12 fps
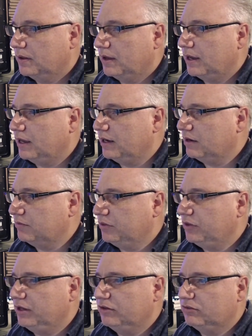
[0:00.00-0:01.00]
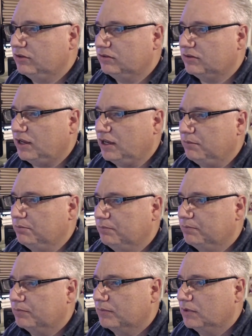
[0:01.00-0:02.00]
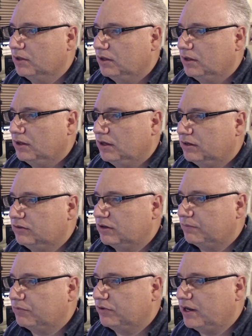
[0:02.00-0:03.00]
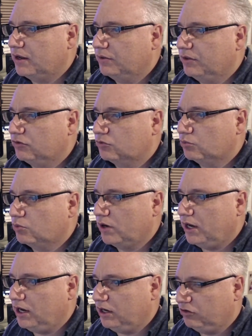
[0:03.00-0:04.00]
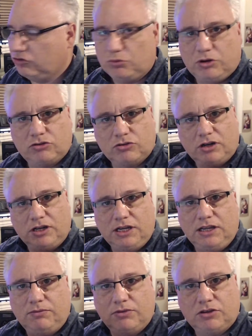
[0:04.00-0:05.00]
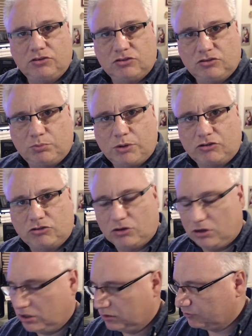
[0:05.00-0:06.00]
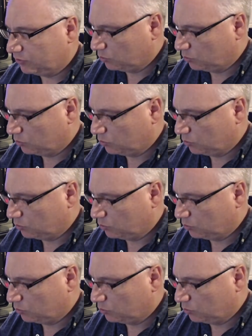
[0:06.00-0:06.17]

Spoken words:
And everything is the same, except for now this range, we're just going to leave this special on for